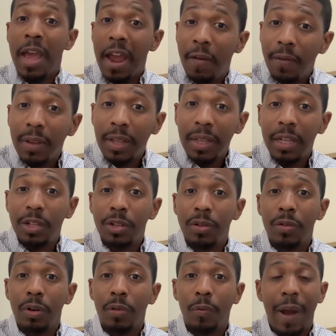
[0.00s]
Everything that you're
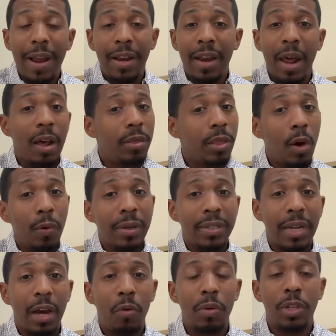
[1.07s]
doing right now, though it's
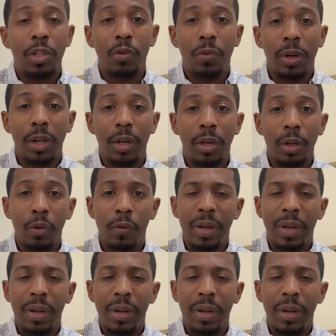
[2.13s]
not what you want to do,